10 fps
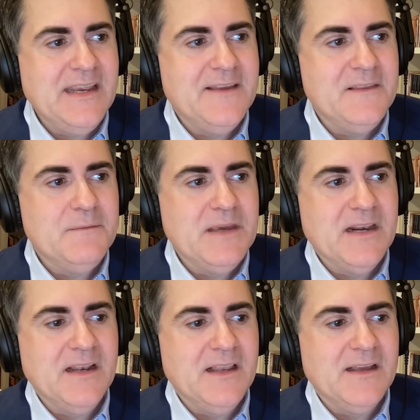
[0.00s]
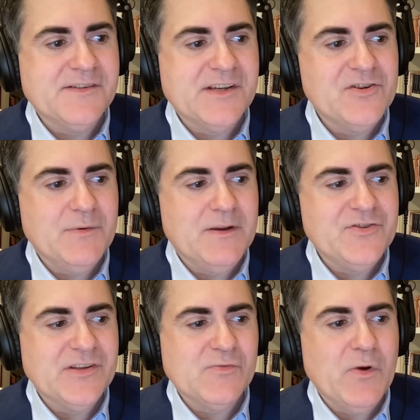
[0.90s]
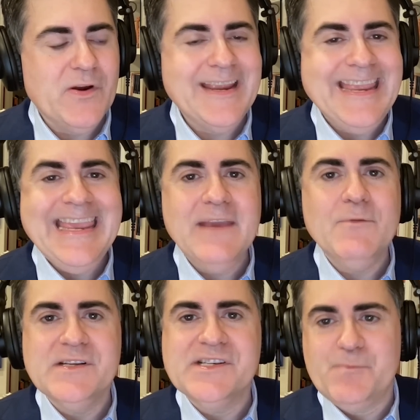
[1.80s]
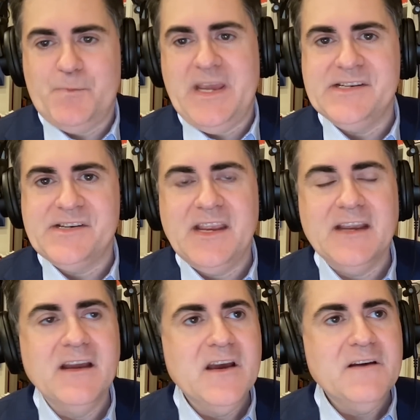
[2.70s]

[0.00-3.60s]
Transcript: in the middle of situations where he was facing